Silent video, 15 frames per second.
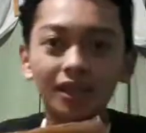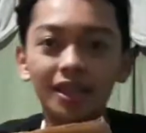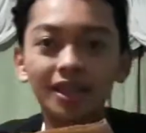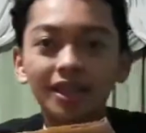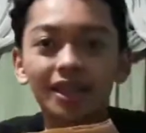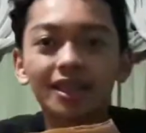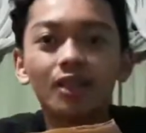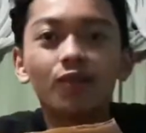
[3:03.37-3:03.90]

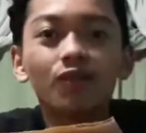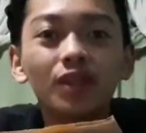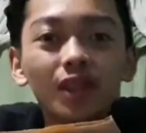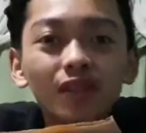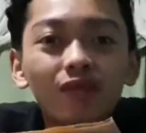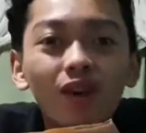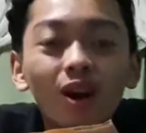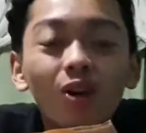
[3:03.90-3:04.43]
this is the
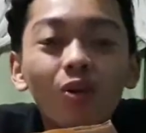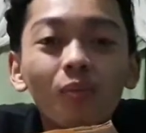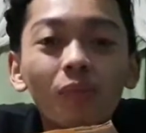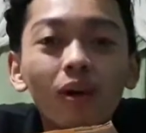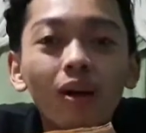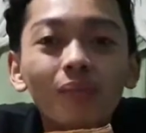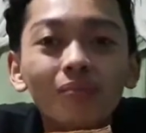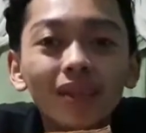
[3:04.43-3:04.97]
free Funko
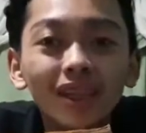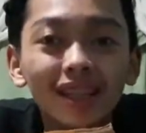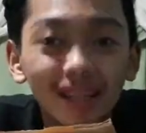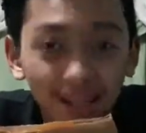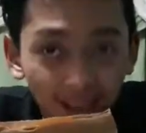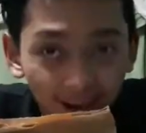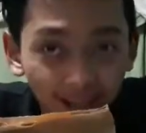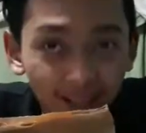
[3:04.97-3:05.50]
Pop that
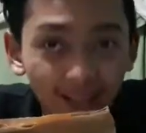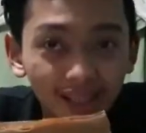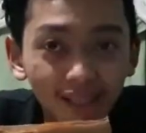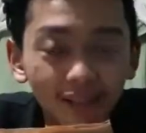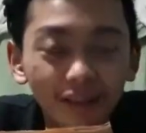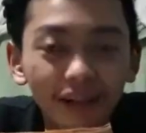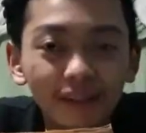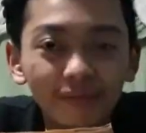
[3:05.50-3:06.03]
I got at
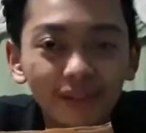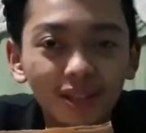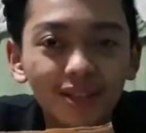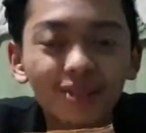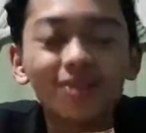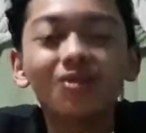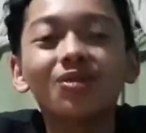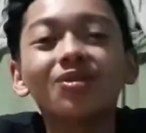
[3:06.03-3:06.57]

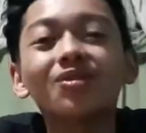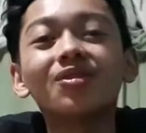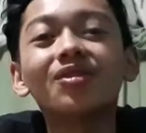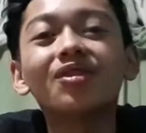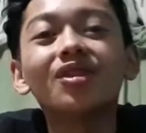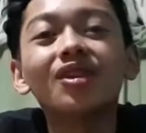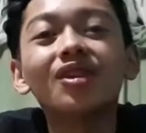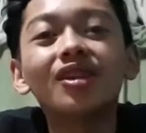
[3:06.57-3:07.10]
Kramer's. So
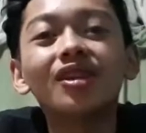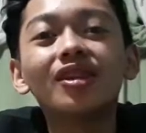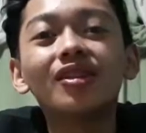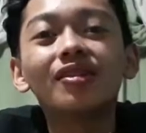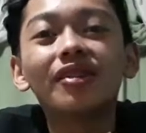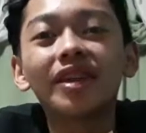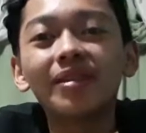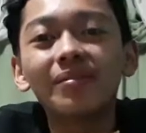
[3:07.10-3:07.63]

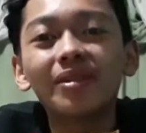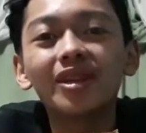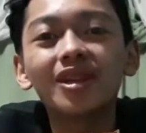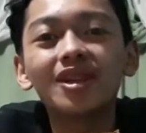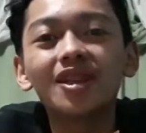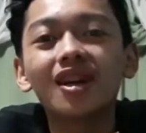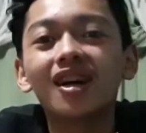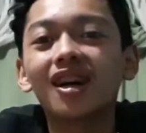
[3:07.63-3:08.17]

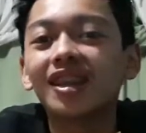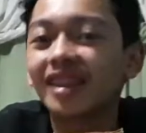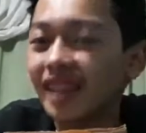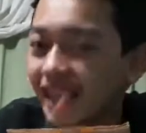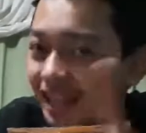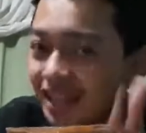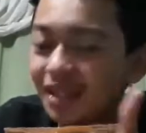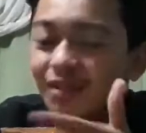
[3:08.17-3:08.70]
Kramer's,
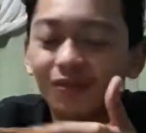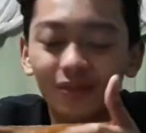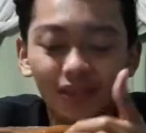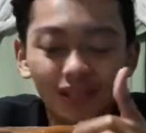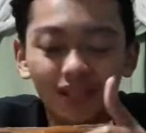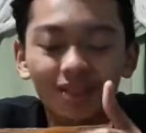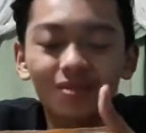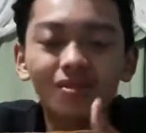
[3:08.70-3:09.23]
thank you
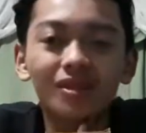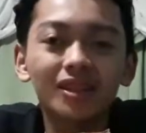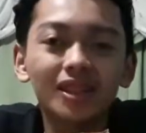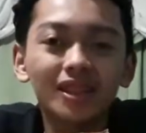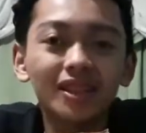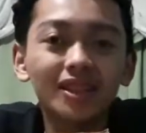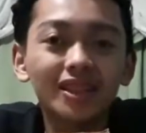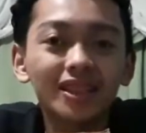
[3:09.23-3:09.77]
for this one.
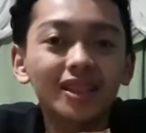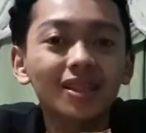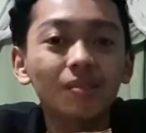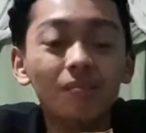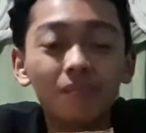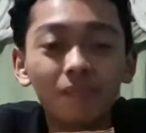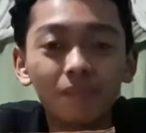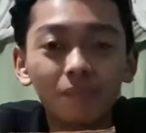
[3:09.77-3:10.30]

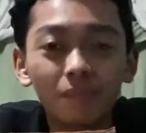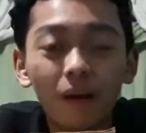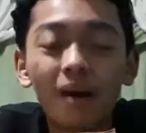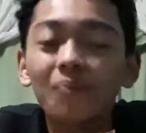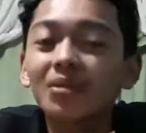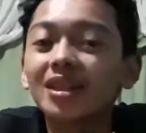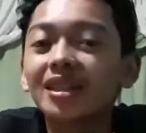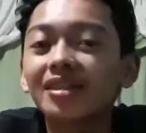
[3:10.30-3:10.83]
The
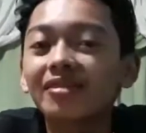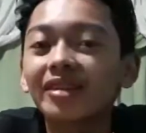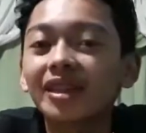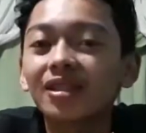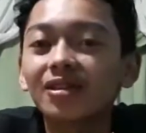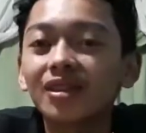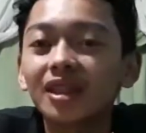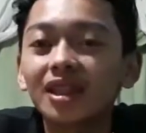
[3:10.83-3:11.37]
pop is in
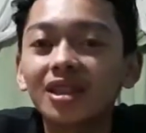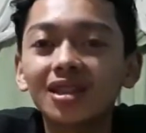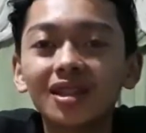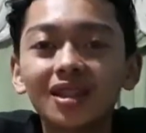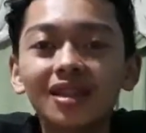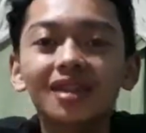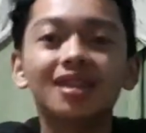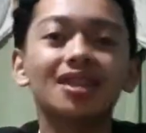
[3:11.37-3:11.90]
great
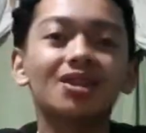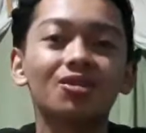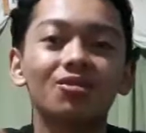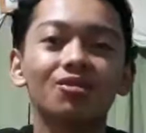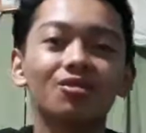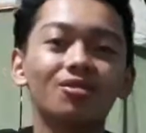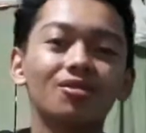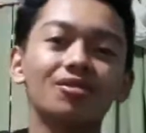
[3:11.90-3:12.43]
condition.
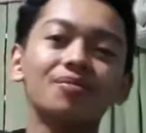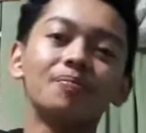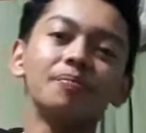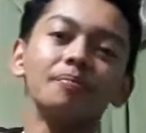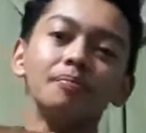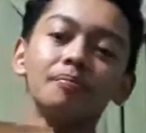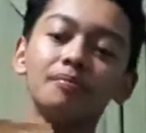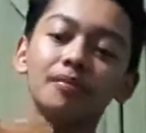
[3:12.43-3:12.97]
So
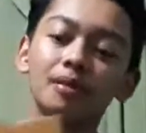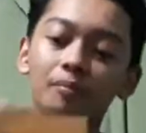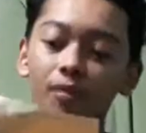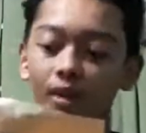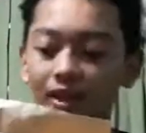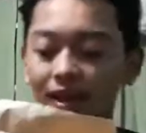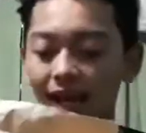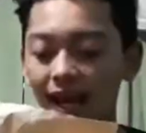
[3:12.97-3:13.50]

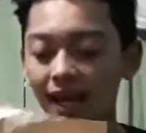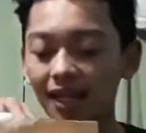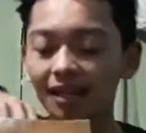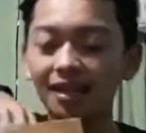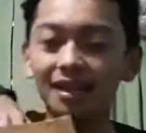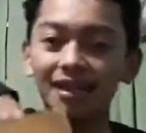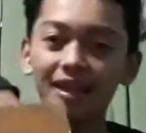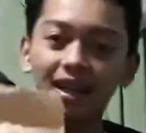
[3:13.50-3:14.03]
more than
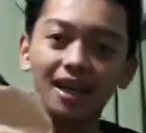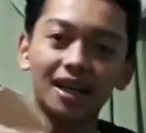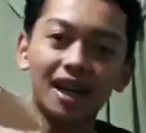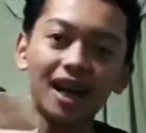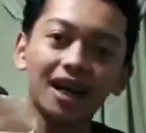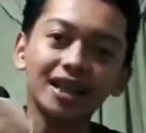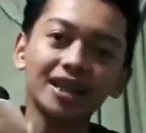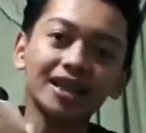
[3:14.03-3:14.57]
that, ang
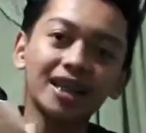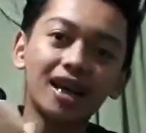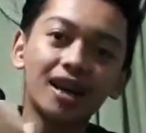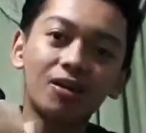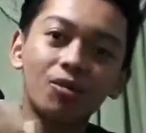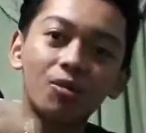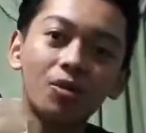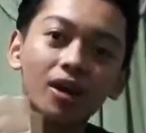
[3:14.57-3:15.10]
aking
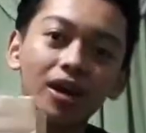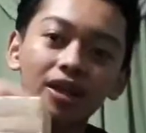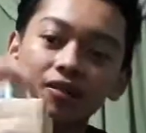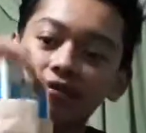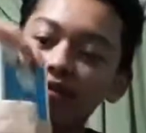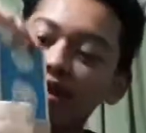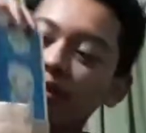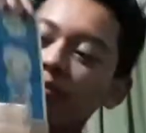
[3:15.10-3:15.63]
nakuha na
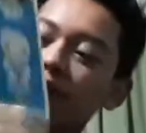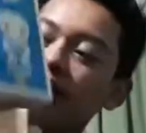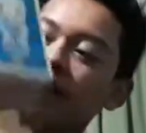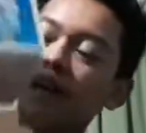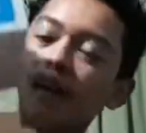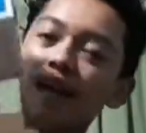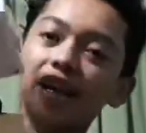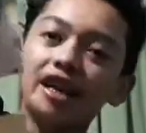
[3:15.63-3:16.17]
freebie
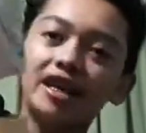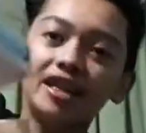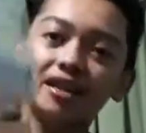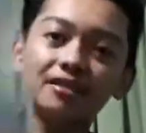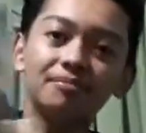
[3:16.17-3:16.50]
ay